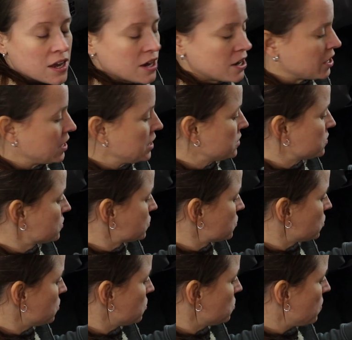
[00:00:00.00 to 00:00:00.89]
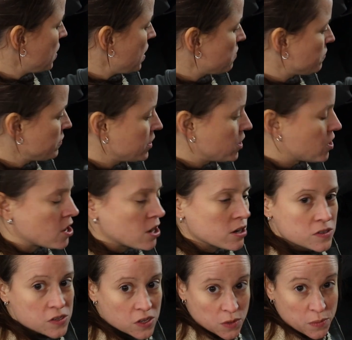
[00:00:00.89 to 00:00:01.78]
All right, so every
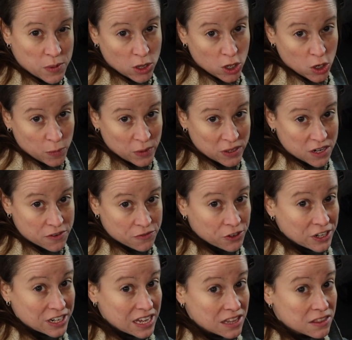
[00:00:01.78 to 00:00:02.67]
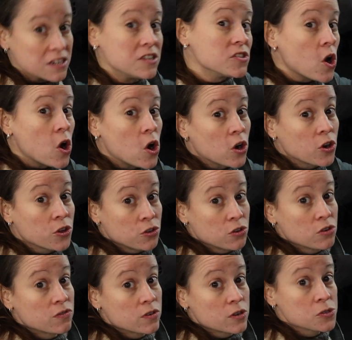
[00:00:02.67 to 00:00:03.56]
car is going to be a little bit different, and these are
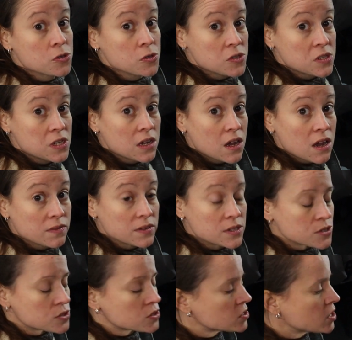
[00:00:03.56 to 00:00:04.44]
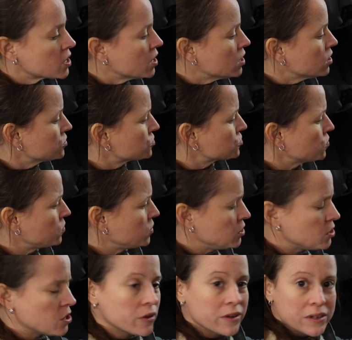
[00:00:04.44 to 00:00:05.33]
universal seat covers. So
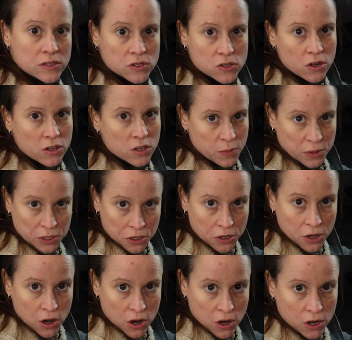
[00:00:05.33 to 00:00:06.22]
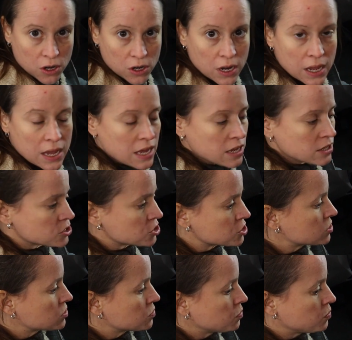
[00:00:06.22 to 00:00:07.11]
when you go to install them in your car,
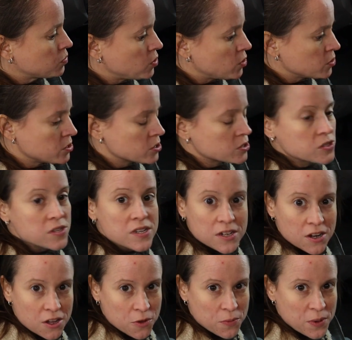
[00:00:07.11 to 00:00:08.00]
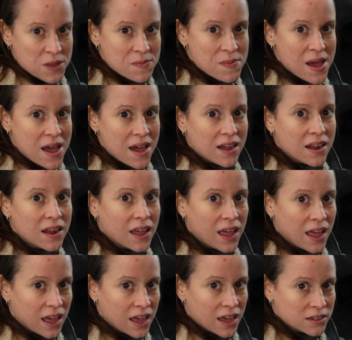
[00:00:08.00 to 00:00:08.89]
just pull your seat all the way back
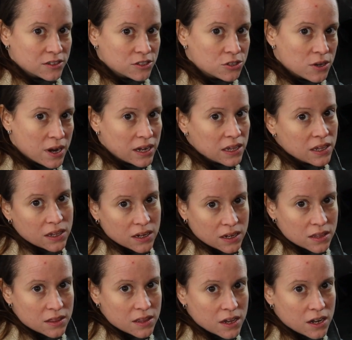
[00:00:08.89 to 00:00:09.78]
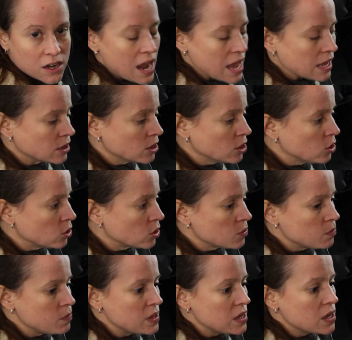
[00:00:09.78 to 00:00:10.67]
and try to get in there and
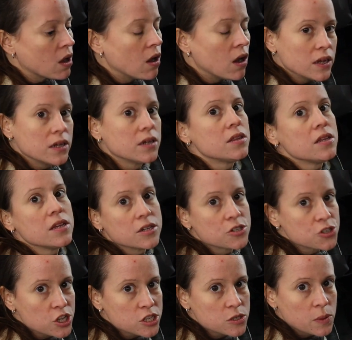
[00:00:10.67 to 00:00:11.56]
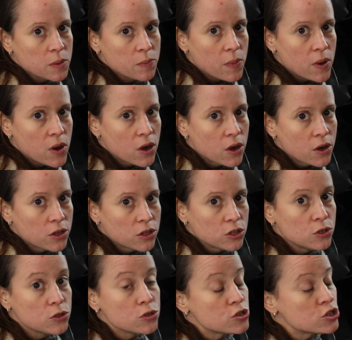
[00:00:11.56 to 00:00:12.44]
look beyond the adjustment bar.
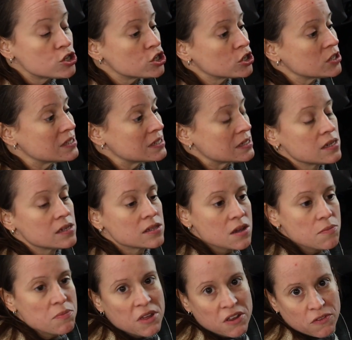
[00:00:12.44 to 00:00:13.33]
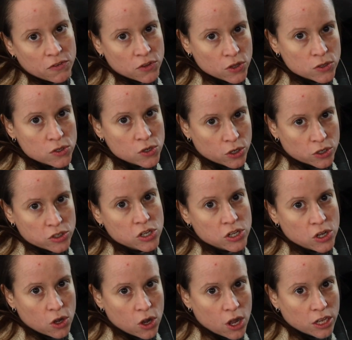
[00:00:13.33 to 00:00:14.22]
You should see something for those hooks
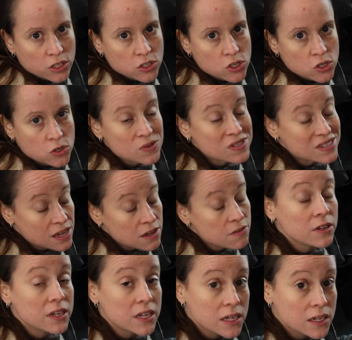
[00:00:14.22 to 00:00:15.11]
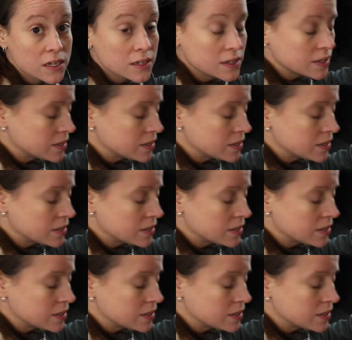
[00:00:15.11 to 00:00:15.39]
to hook onto safely.